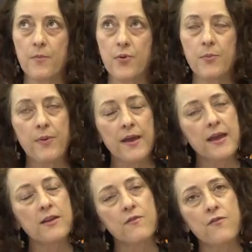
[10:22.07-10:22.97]

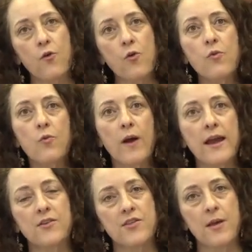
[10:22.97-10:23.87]
prepared and formal
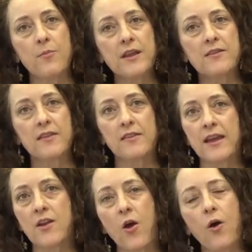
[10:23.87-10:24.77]
way to somebody that
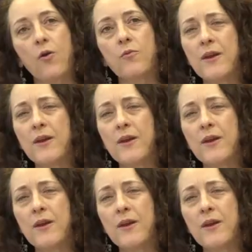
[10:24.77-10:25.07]
they know.